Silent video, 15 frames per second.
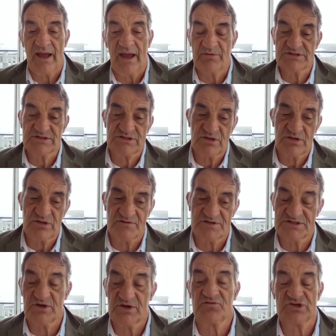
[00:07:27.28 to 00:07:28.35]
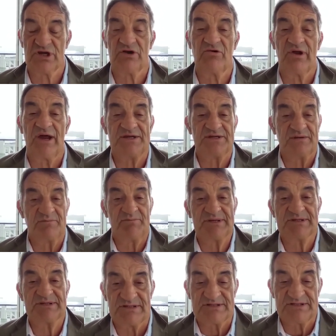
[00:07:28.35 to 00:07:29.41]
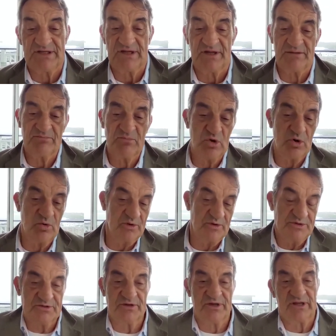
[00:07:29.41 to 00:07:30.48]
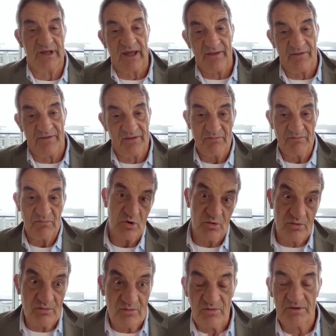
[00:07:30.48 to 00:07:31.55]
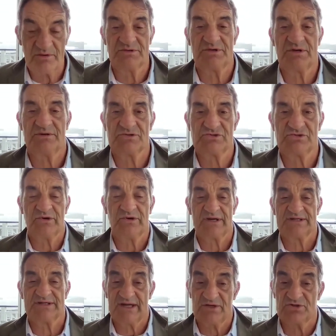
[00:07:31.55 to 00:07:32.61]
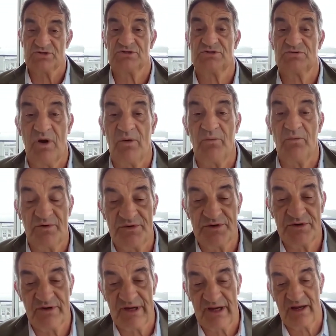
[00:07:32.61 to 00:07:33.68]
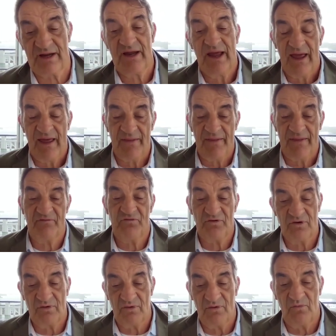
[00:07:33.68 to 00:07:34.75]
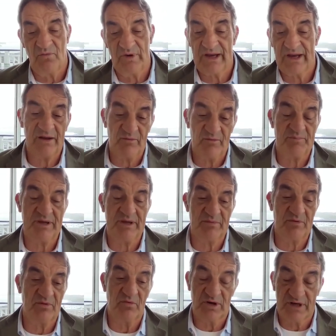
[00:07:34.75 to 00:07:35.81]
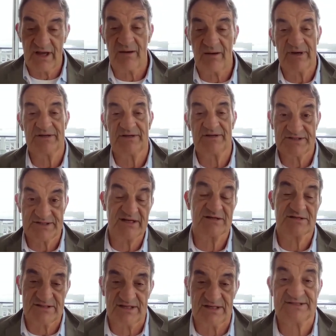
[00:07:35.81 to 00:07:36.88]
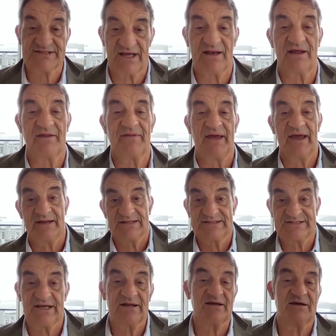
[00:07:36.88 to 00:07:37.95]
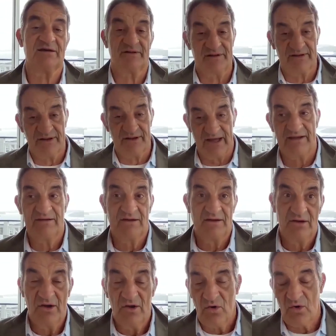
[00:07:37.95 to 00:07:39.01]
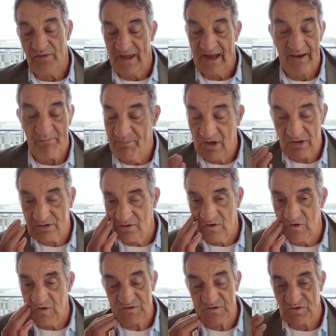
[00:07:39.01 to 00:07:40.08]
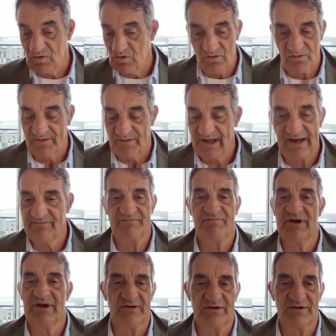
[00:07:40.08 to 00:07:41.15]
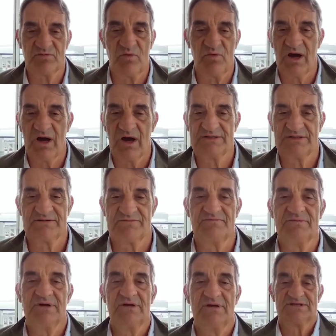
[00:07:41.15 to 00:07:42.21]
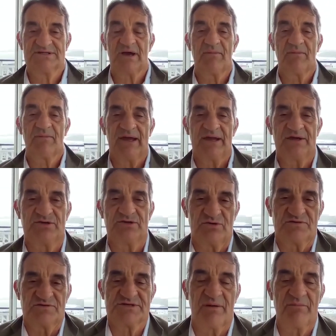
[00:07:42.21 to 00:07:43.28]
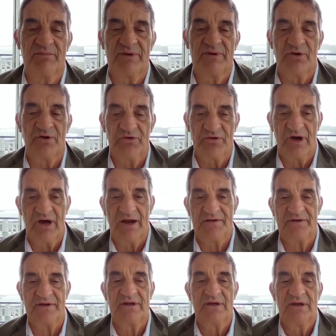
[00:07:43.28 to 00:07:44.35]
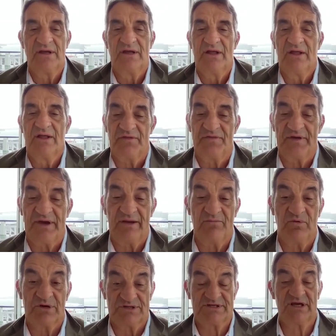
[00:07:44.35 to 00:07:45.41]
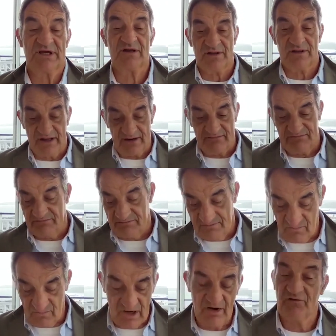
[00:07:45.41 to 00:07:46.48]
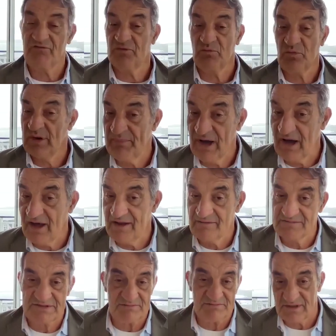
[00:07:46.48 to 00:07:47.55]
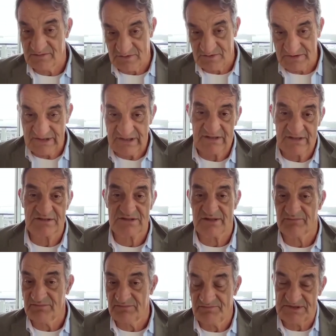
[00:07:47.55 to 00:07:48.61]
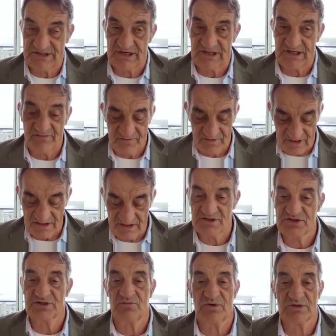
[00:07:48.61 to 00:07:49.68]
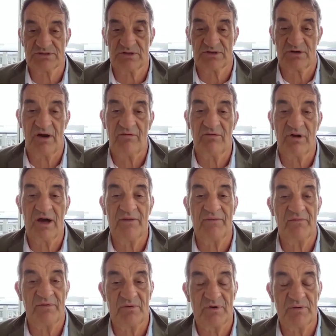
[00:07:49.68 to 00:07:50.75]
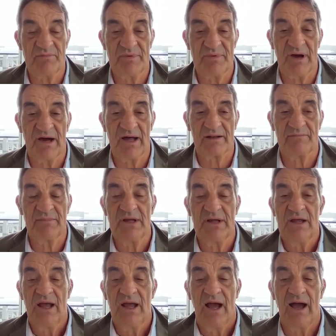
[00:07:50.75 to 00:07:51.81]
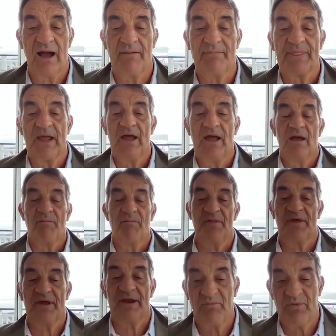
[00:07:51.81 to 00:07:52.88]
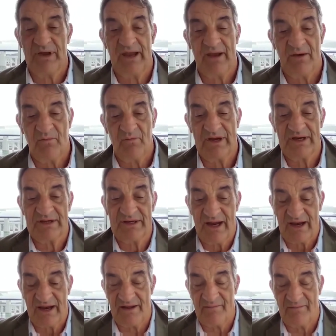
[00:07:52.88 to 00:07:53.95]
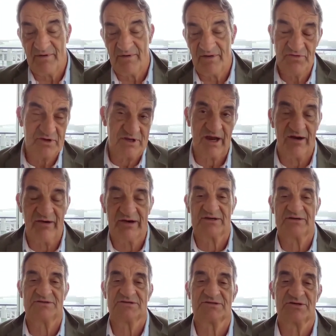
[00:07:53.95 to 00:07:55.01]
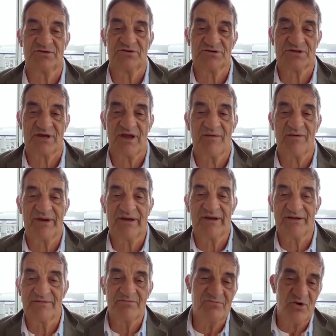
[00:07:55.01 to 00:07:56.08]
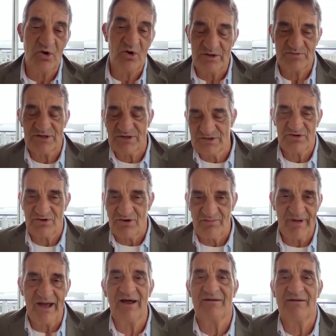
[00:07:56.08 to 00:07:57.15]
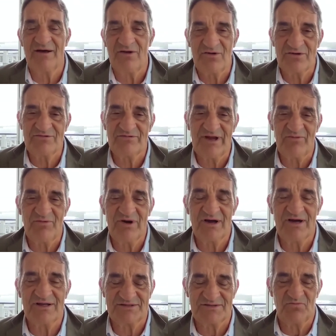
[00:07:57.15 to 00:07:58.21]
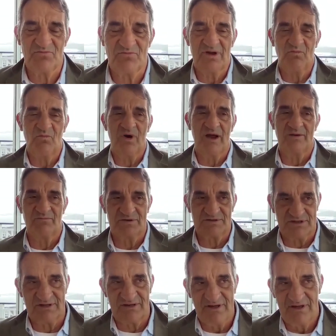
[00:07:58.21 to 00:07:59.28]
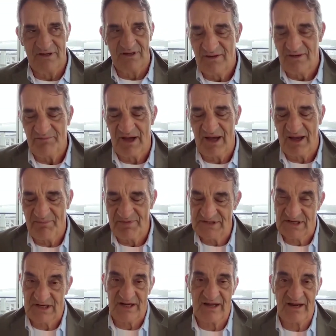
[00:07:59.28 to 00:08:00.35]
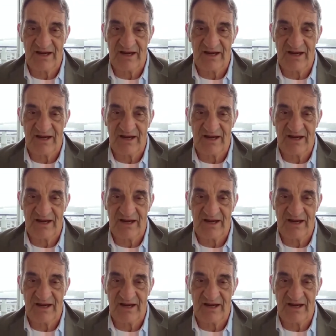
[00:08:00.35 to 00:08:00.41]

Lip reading: was a sort of self-generating business, in that the more we were doing that, the more we're drawing attention to what we're doing, and therefore we end up with people who would come in to sell us their cellar. They had a cellar, they had bottles, or they had various wines of some age or some notoriety that they'd want to sell, and often we'd buy them. Sometimes we didn't. Particularly if the condition wasn't quite right, we wouldn't be buying them. But then we had a few characters who used to come in and always want to talk about old and rare wines. And one was a particular